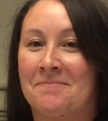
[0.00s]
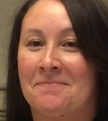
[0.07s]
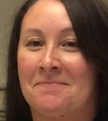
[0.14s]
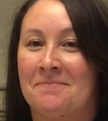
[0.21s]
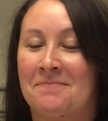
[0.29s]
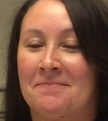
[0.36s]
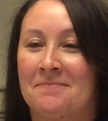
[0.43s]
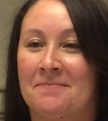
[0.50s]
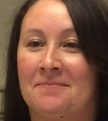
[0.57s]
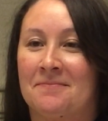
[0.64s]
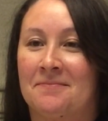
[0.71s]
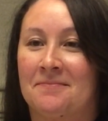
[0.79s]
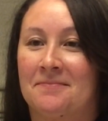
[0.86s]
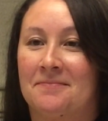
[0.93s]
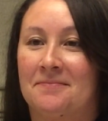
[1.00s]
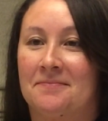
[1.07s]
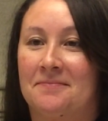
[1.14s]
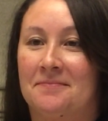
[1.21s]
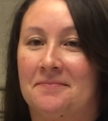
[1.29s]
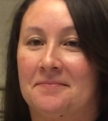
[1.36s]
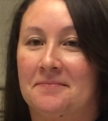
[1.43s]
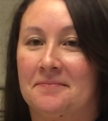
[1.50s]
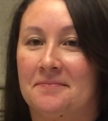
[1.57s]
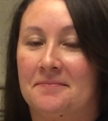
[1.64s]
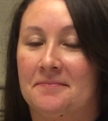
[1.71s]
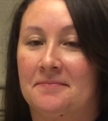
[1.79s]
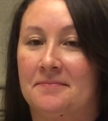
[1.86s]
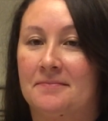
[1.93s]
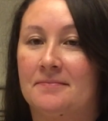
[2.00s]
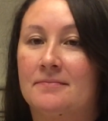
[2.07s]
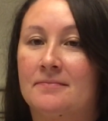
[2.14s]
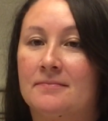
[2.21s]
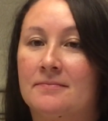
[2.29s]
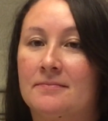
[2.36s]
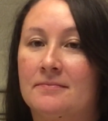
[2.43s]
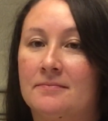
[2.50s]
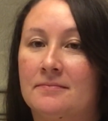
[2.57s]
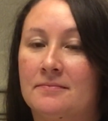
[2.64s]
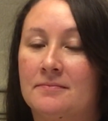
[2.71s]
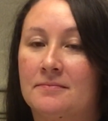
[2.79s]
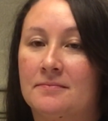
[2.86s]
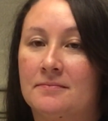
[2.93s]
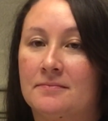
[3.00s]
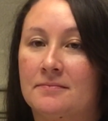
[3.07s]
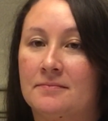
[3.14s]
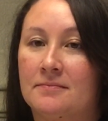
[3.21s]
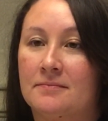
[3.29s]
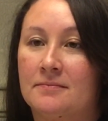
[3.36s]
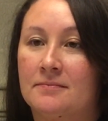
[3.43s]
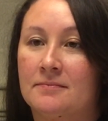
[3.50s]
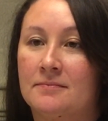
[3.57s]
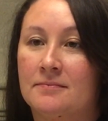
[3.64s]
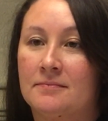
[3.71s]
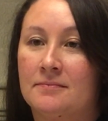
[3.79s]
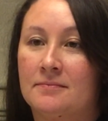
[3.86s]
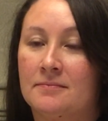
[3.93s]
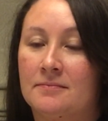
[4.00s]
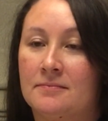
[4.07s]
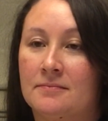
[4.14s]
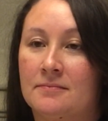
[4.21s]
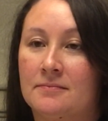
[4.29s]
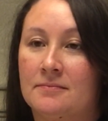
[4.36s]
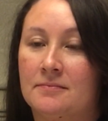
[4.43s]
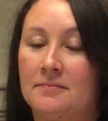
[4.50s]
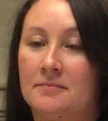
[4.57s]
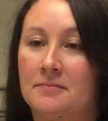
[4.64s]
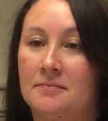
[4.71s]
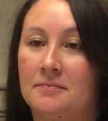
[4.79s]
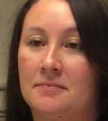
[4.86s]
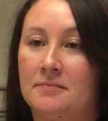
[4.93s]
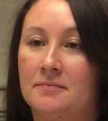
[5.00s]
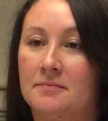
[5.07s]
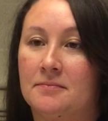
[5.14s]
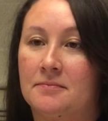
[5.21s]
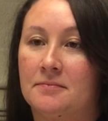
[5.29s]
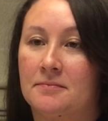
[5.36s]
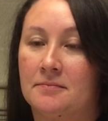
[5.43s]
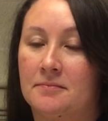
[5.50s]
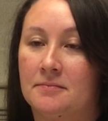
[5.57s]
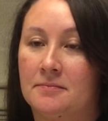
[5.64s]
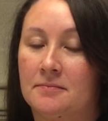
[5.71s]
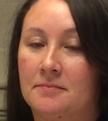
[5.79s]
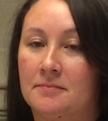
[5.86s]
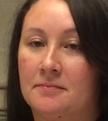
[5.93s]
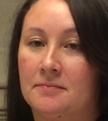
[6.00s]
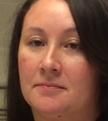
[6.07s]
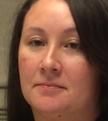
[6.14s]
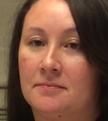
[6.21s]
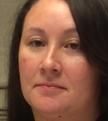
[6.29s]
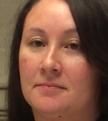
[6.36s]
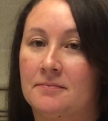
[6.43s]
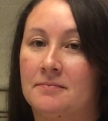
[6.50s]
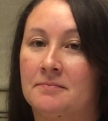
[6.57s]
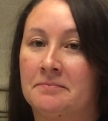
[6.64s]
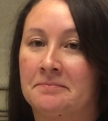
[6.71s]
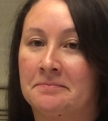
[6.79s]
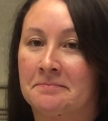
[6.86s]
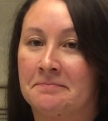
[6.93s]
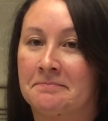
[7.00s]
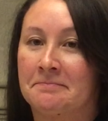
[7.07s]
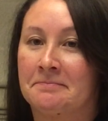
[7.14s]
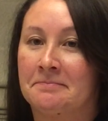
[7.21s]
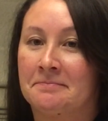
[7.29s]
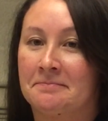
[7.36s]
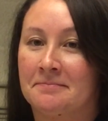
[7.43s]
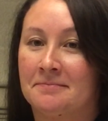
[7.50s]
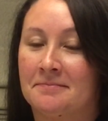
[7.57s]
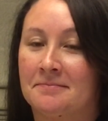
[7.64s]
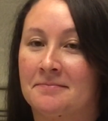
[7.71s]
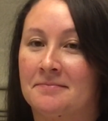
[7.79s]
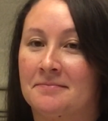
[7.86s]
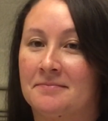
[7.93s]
The person shown says nothing.